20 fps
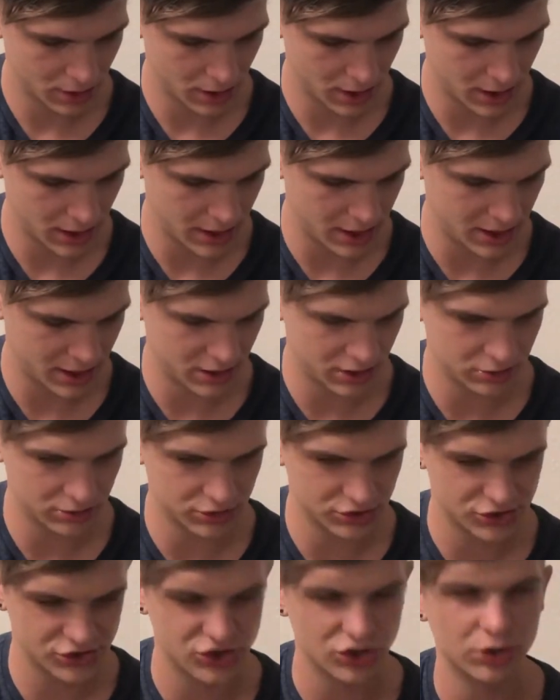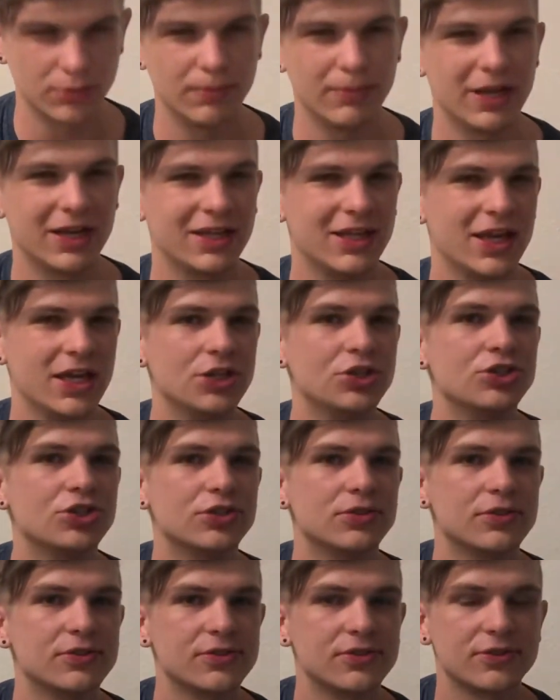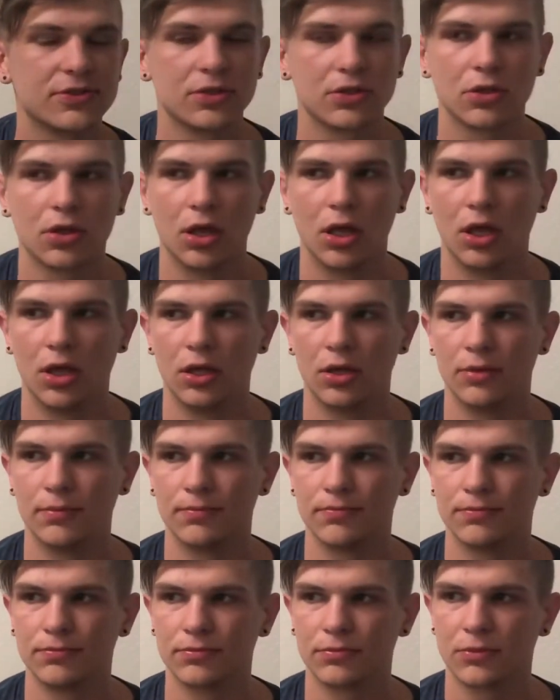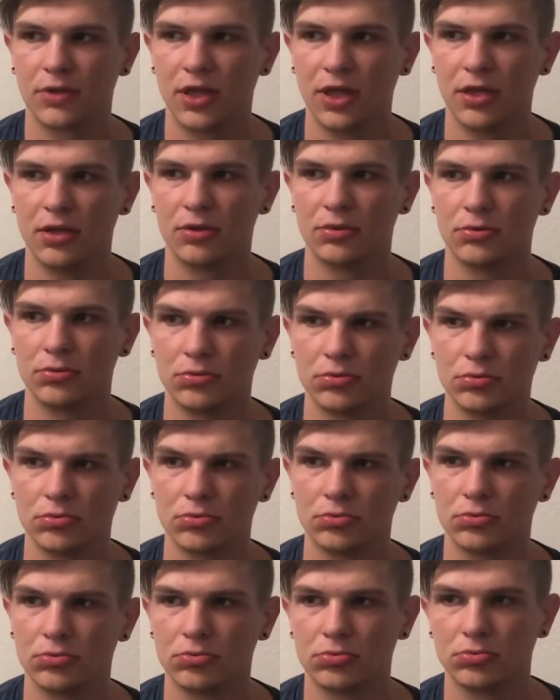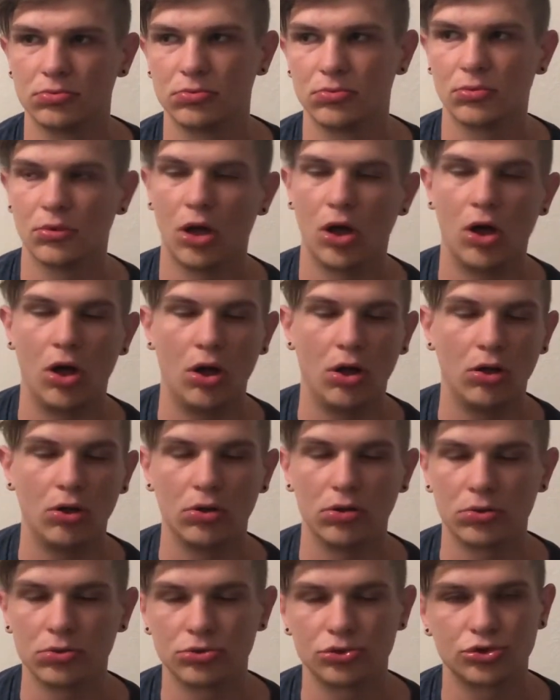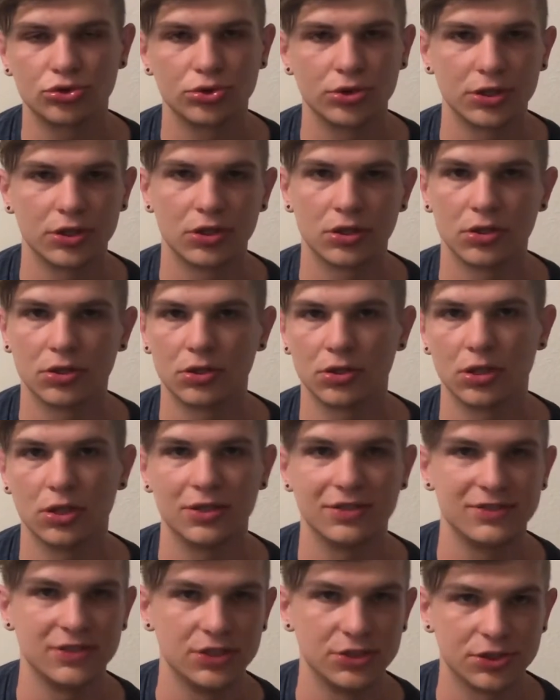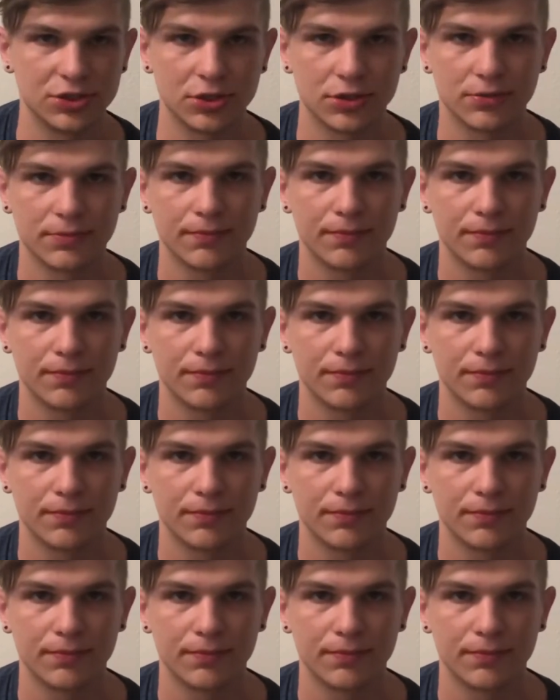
and certain medications can all trigger a seizure.